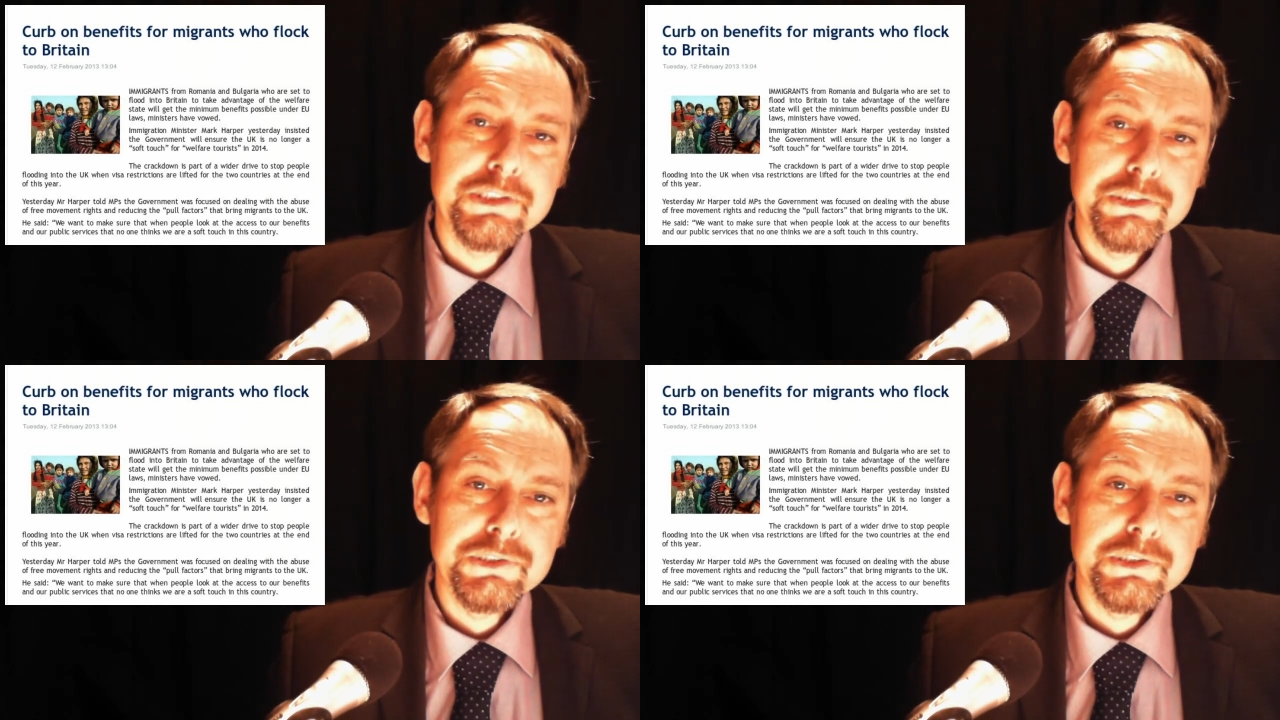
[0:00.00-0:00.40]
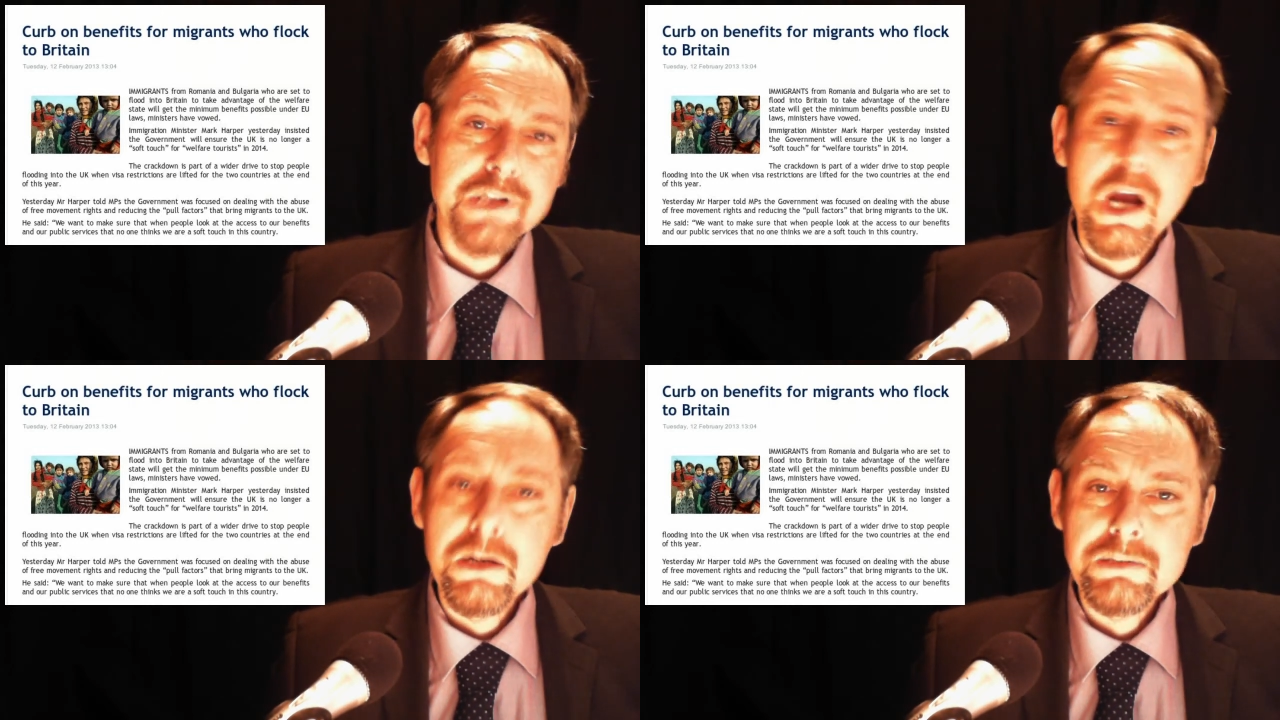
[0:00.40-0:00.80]
ensure
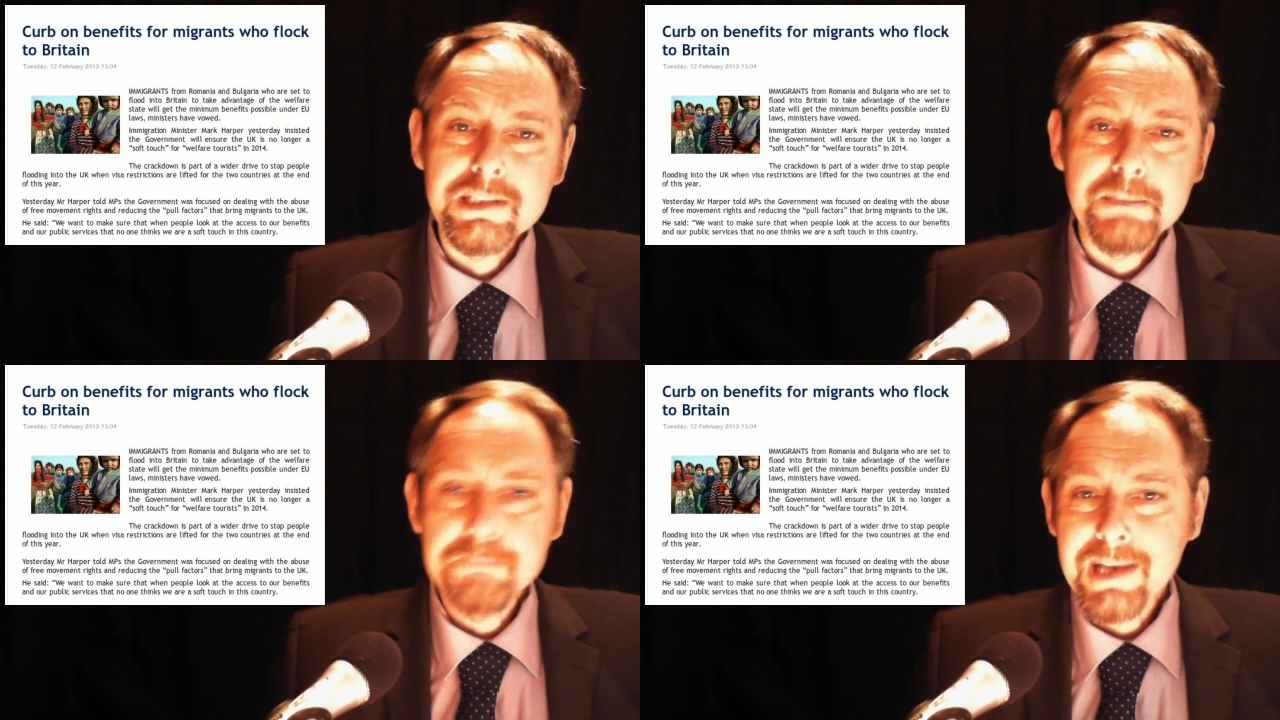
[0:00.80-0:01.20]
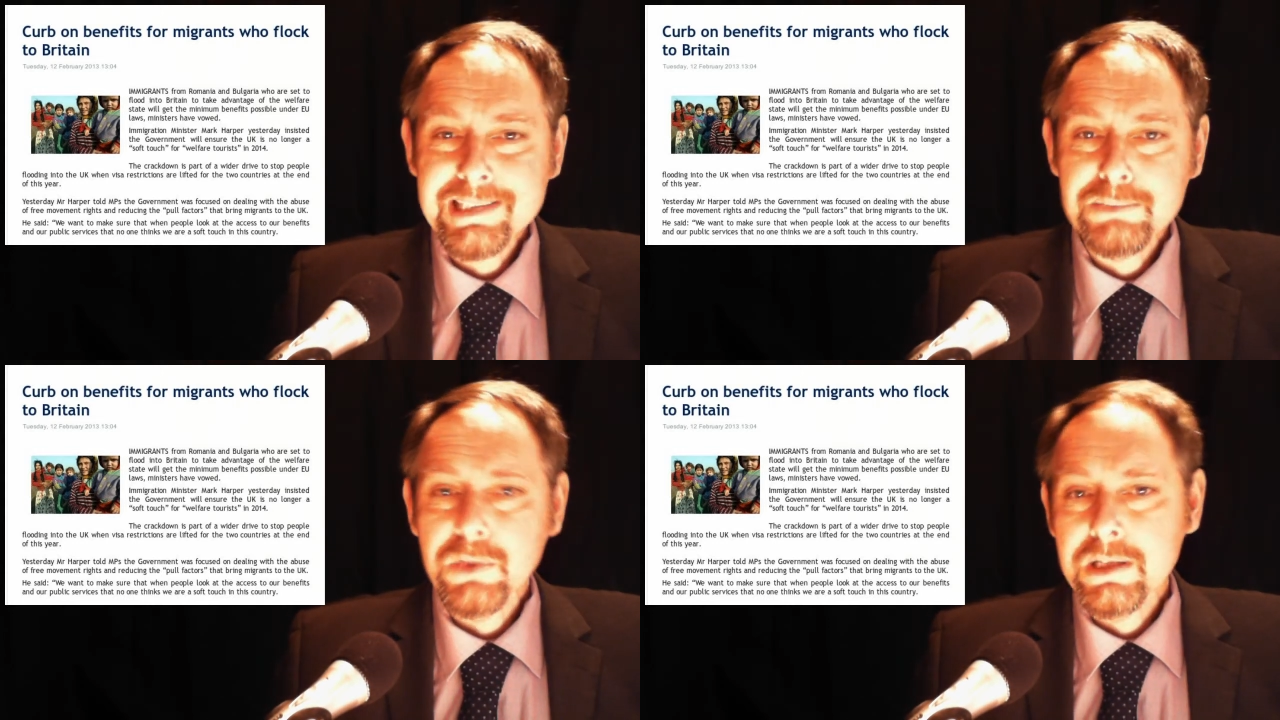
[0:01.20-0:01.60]
that only the
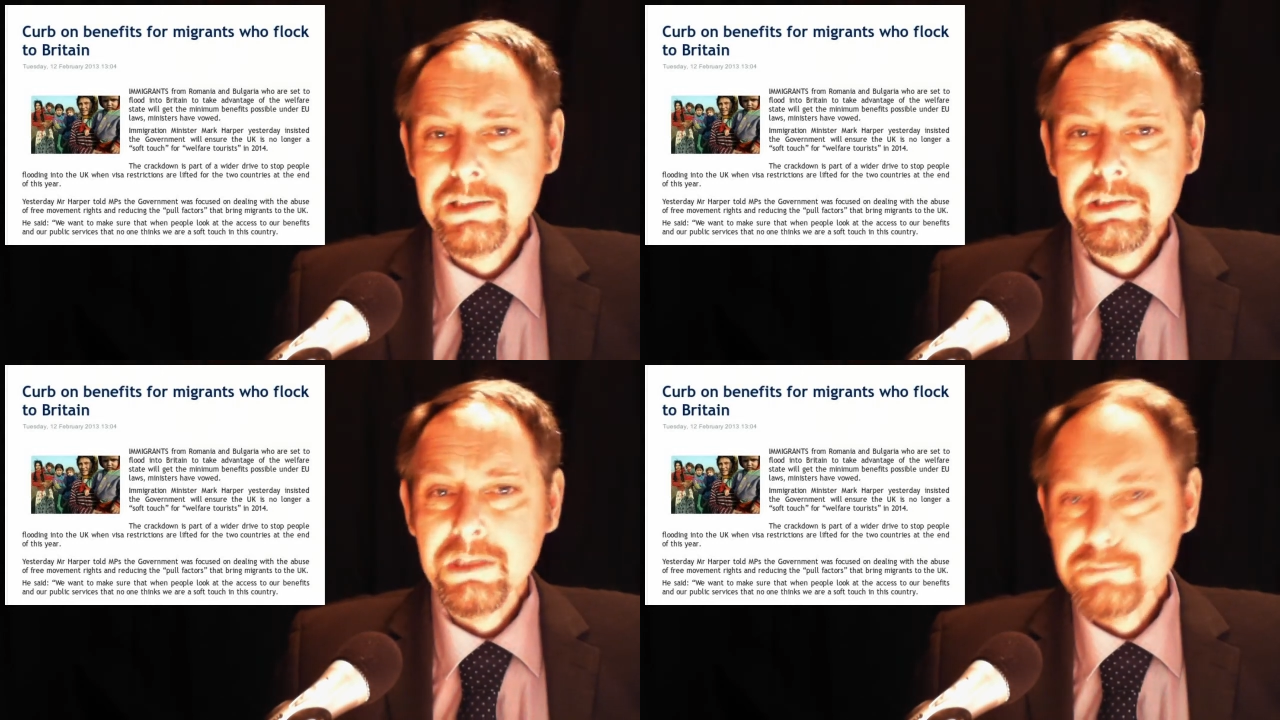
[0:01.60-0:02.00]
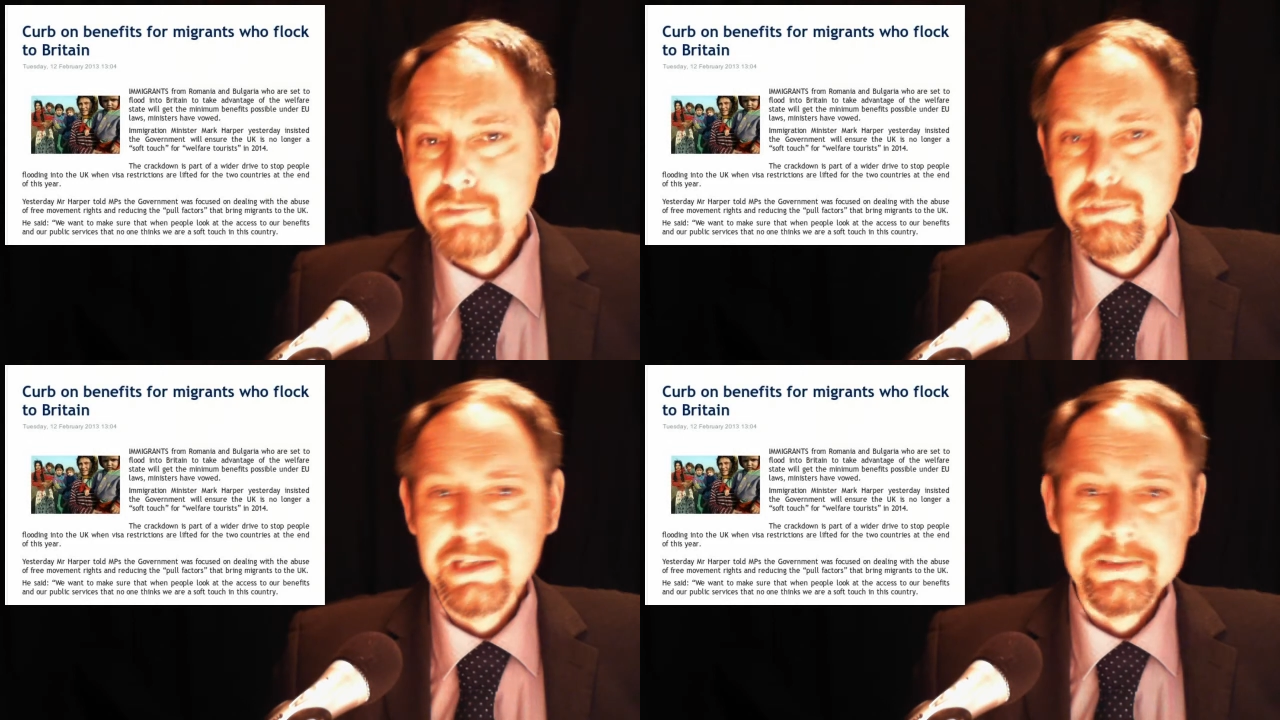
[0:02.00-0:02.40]
best workers come
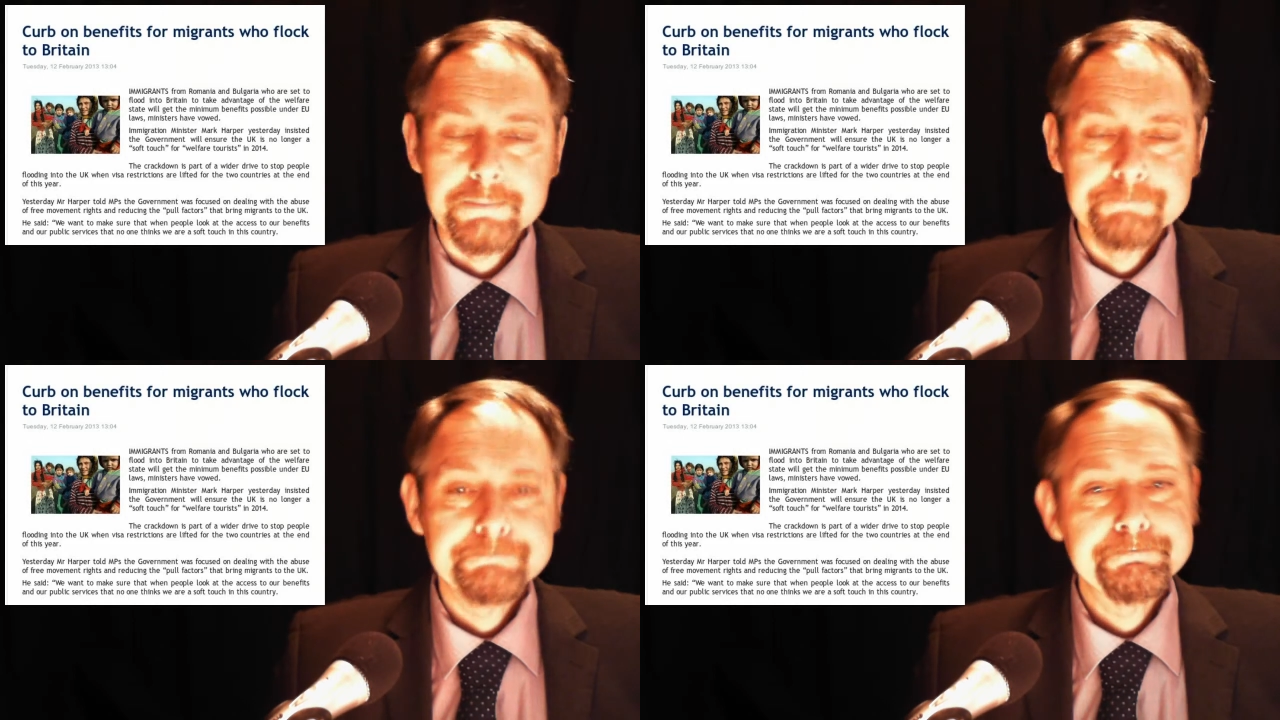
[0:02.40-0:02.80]
to Britain.